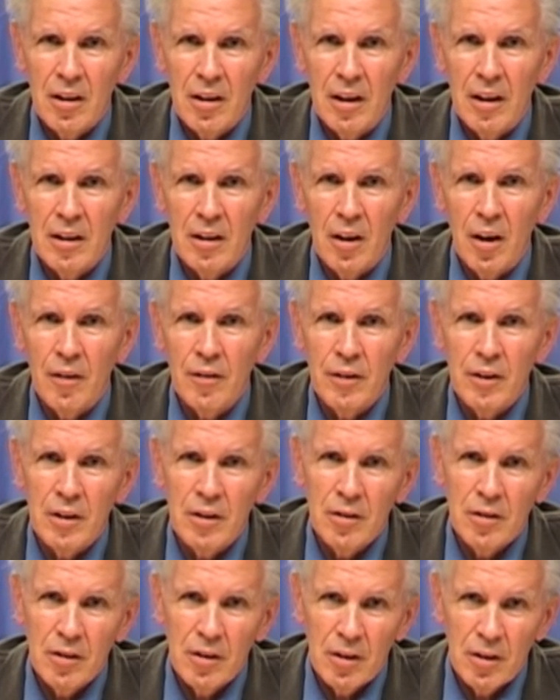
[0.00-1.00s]
kind of
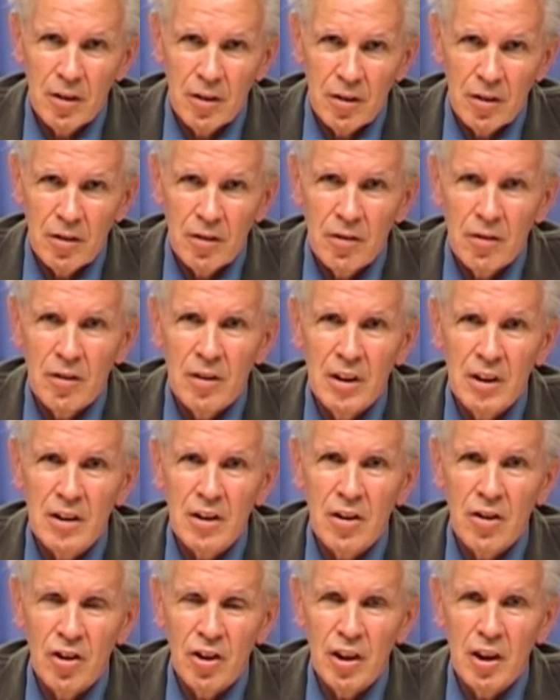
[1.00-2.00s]
a
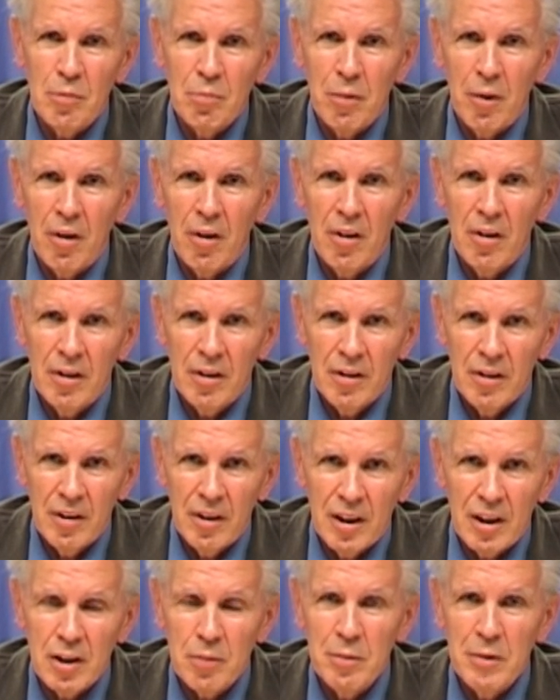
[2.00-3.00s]
disagreeable
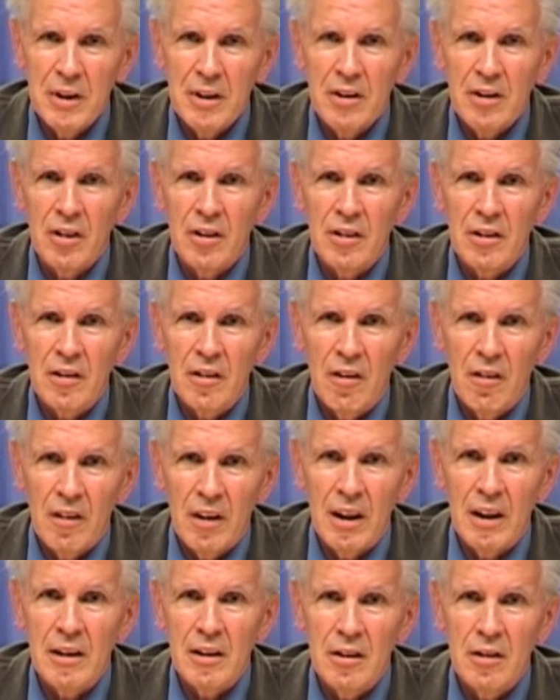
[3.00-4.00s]
experience
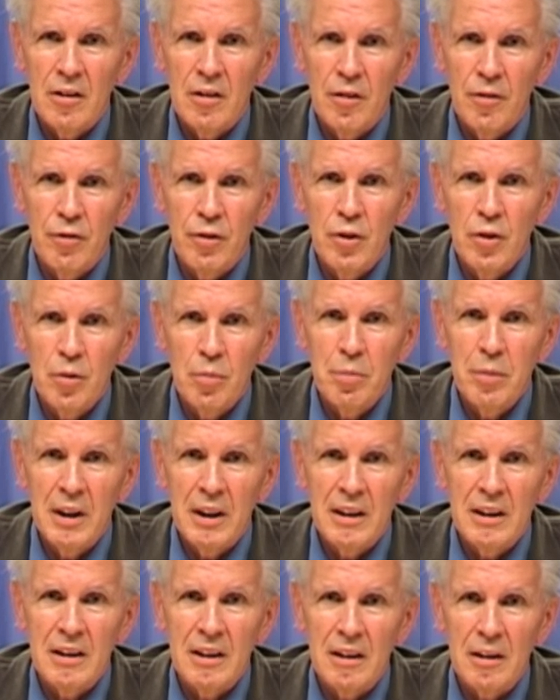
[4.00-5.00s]
that a few
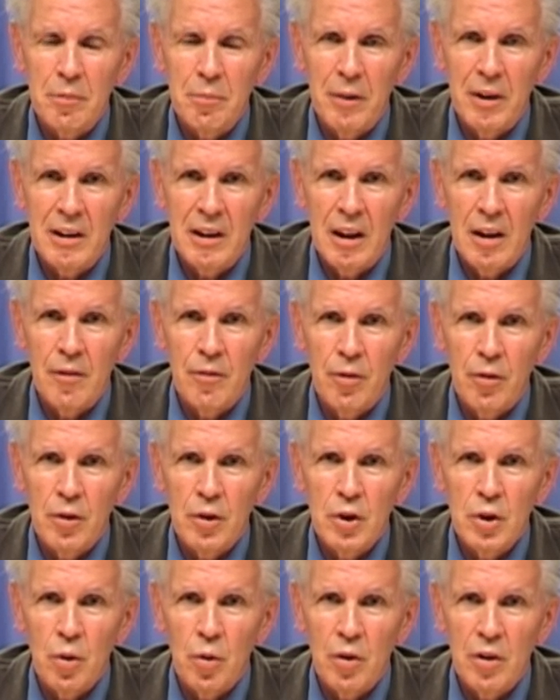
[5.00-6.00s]
patients might have for
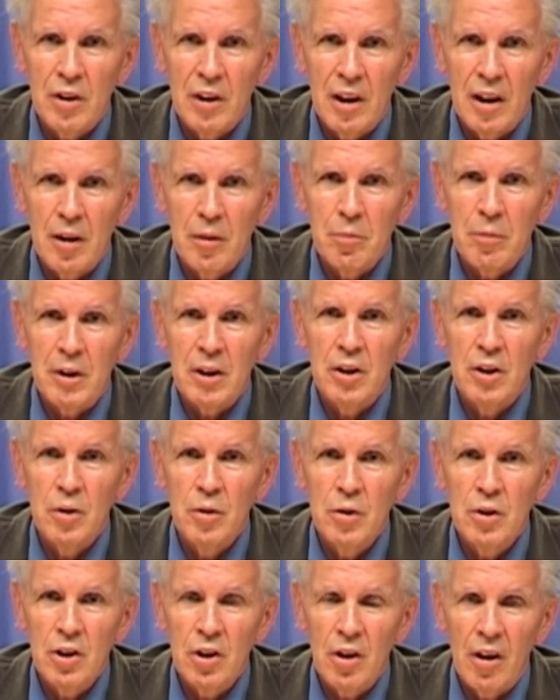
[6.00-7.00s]
a short time, but
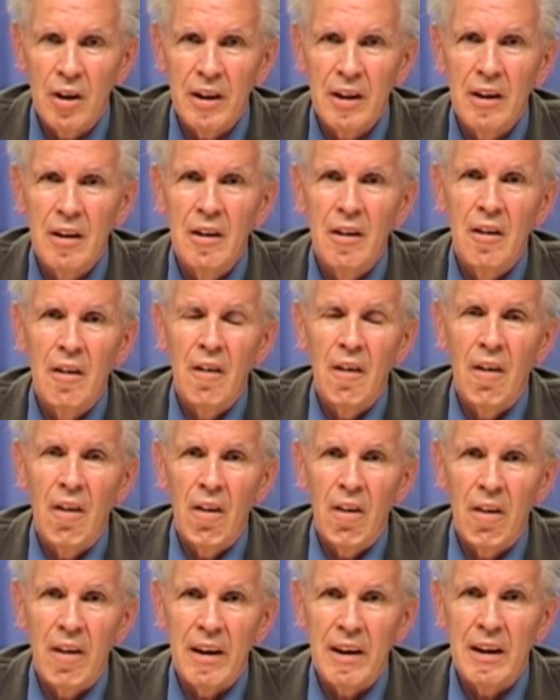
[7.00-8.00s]
usually
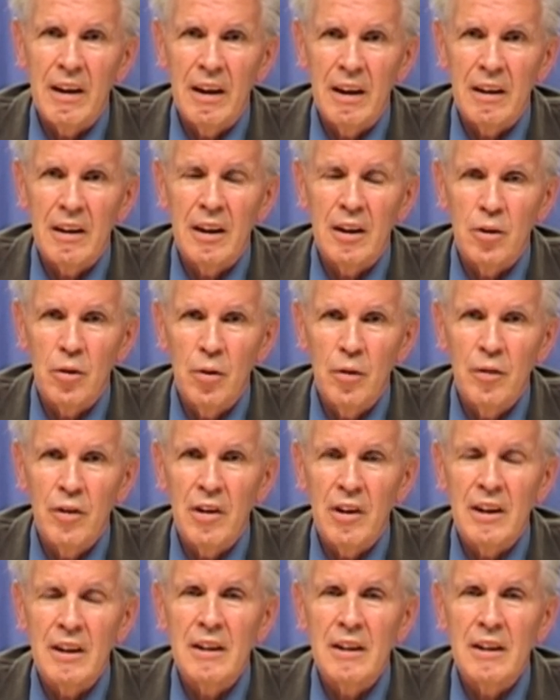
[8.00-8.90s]
they can get over